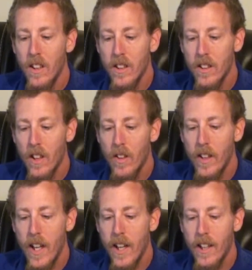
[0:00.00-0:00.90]
So
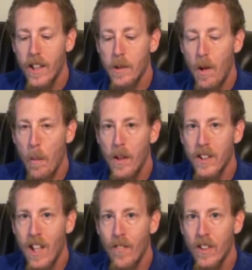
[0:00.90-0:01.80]
they had a small
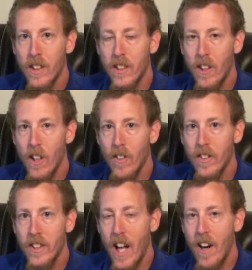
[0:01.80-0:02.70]
press conference that started on
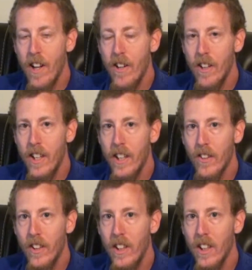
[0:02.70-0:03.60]
Saturday during
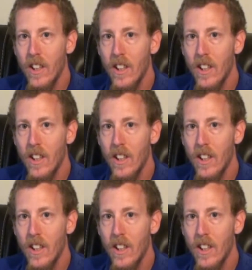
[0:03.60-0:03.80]
E3.